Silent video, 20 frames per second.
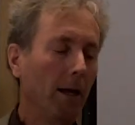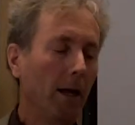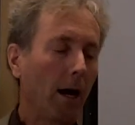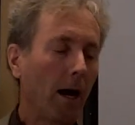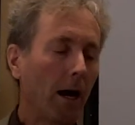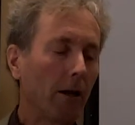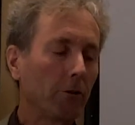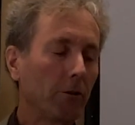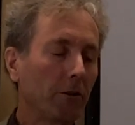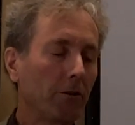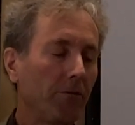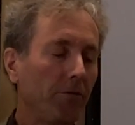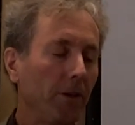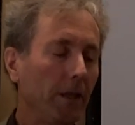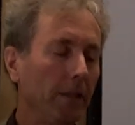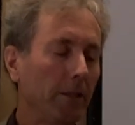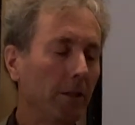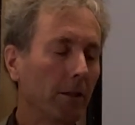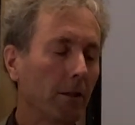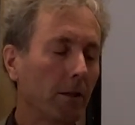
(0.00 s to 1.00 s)
under the
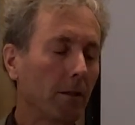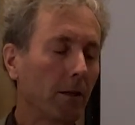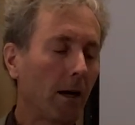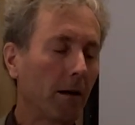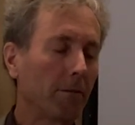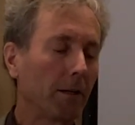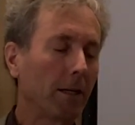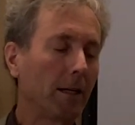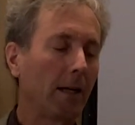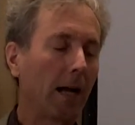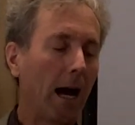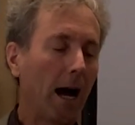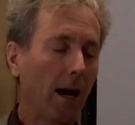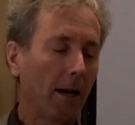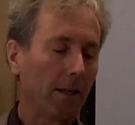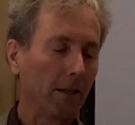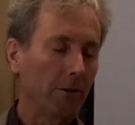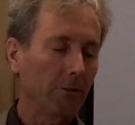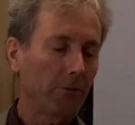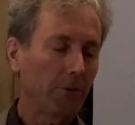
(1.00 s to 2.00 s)
figure of a
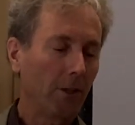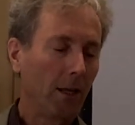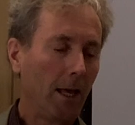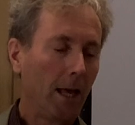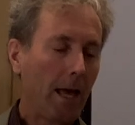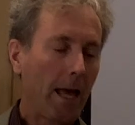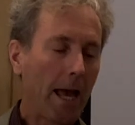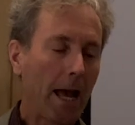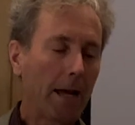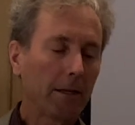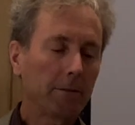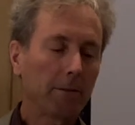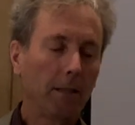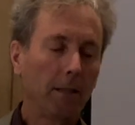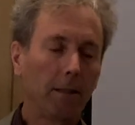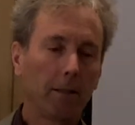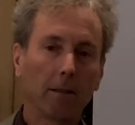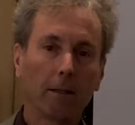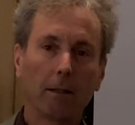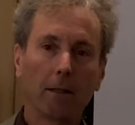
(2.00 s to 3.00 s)
goddess
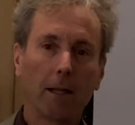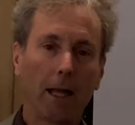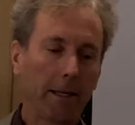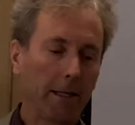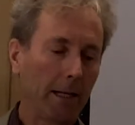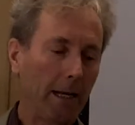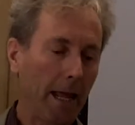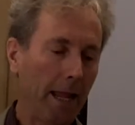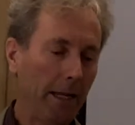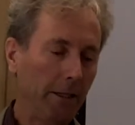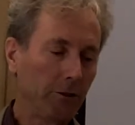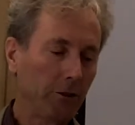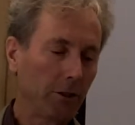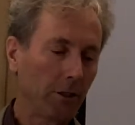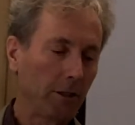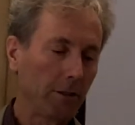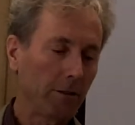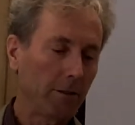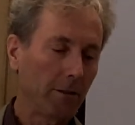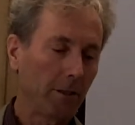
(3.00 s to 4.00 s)
acting like an
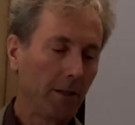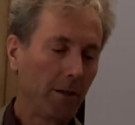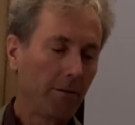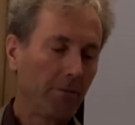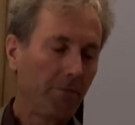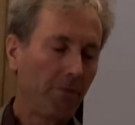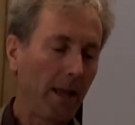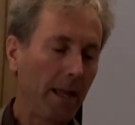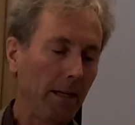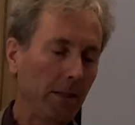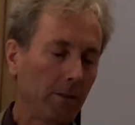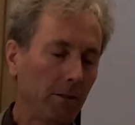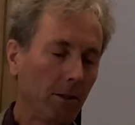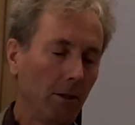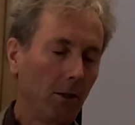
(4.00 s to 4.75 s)
ancient fate